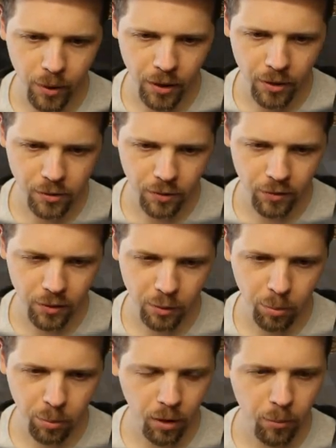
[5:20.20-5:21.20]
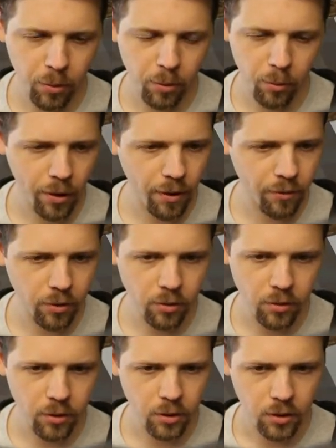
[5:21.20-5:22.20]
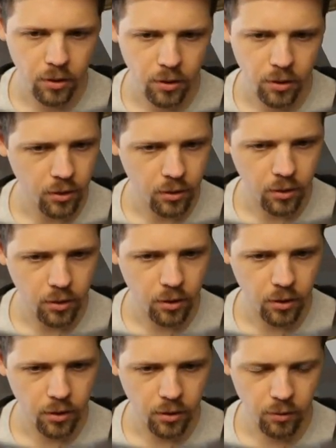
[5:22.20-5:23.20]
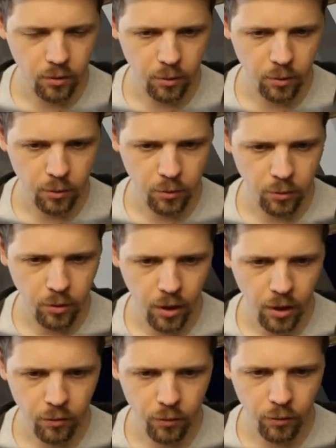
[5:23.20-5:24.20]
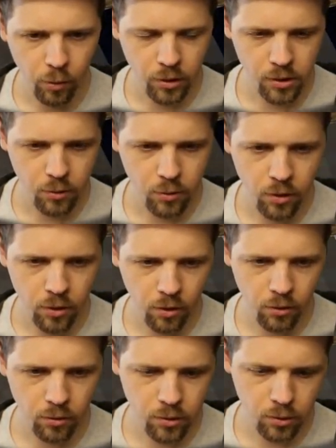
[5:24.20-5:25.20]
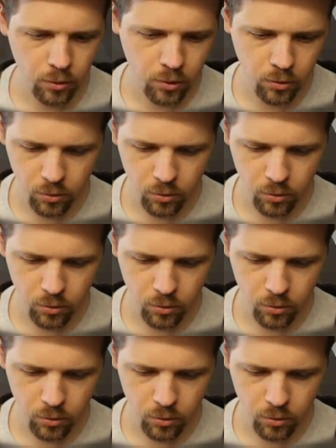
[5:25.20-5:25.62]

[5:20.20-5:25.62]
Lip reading: yourself a little pub or whatever, you can do that. Of course, you can also use